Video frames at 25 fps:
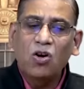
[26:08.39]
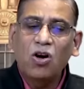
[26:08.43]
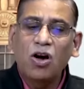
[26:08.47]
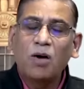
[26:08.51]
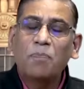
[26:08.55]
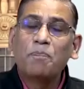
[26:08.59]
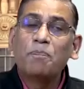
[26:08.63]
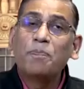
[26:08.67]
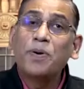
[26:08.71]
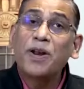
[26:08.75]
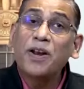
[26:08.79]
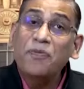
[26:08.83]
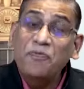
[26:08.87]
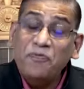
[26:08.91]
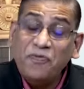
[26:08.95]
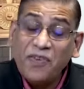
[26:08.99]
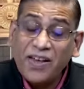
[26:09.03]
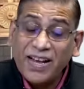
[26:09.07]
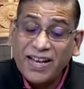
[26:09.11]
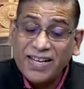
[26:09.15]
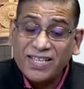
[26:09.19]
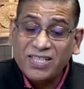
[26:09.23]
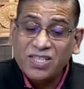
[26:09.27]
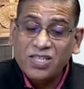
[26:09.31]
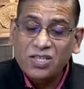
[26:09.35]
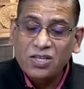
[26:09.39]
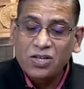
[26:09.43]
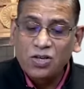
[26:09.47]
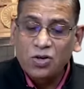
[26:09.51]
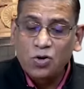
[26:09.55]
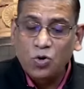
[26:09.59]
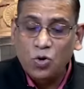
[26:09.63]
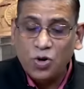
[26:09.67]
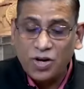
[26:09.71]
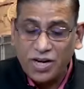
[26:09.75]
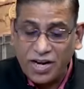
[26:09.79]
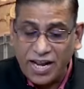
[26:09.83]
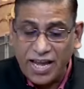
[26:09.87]
or prefix
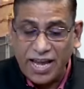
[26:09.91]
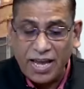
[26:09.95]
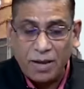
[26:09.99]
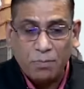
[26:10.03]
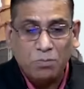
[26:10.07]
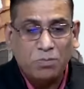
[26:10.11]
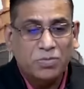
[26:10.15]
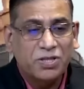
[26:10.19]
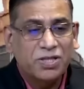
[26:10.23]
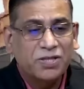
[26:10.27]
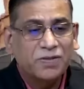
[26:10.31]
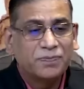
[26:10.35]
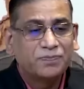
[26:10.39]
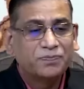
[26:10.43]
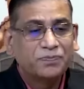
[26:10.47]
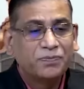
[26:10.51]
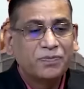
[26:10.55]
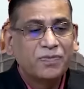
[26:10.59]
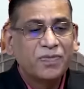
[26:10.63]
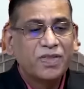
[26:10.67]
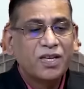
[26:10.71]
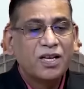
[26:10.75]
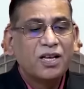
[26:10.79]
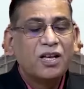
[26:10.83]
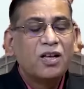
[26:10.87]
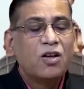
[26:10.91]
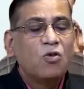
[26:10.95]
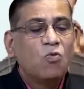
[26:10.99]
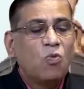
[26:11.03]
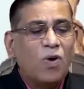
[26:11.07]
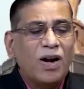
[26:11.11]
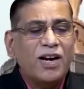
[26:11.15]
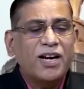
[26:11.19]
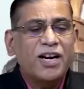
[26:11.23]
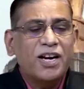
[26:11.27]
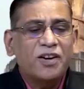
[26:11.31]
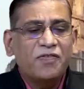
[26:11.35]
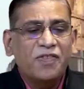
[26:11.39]
to names.
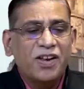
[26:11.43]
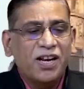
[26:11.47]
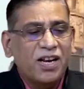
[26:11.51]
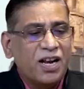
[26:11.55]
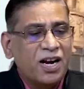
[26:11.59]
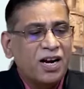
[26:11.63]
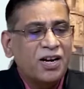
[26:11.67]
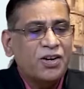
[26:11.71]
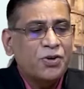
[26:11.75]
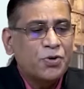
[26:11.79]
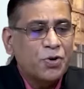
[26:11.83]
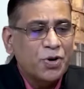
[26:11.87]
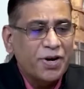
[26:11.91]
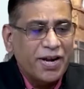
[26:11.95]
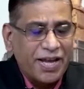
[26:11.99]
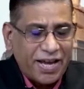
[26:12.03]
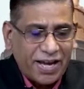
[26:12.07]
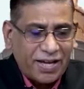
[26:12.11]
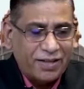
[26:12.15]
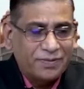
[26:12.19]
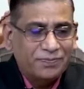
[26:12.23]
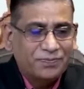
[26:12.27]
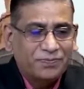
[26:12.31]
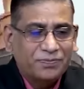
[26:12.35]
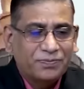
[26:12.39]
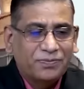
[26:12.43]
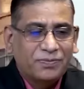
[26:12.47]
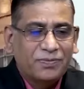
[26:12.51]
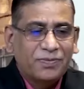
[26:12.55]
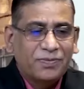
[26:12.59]
What did we learn today?